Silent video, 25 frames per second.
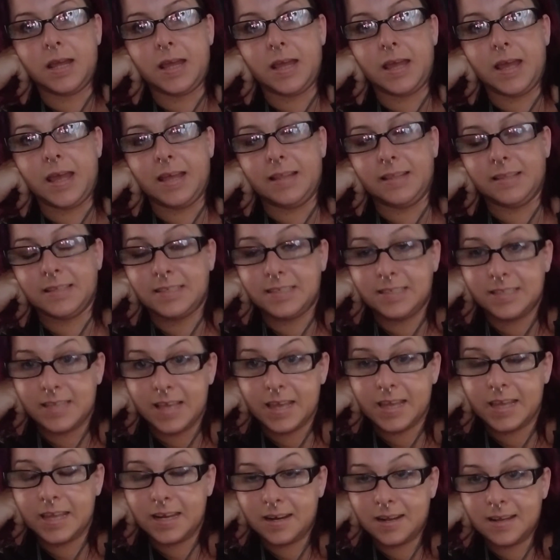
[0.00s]
And the
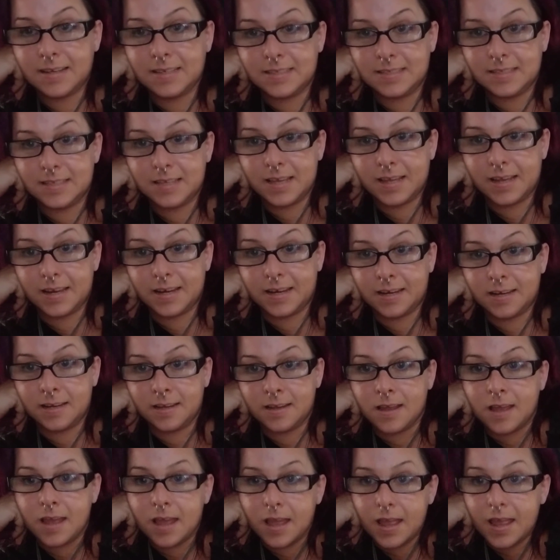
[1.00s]
second I said,
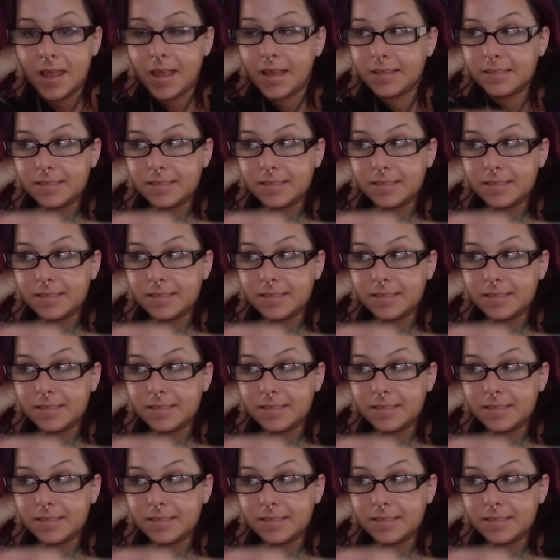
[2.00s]
hey,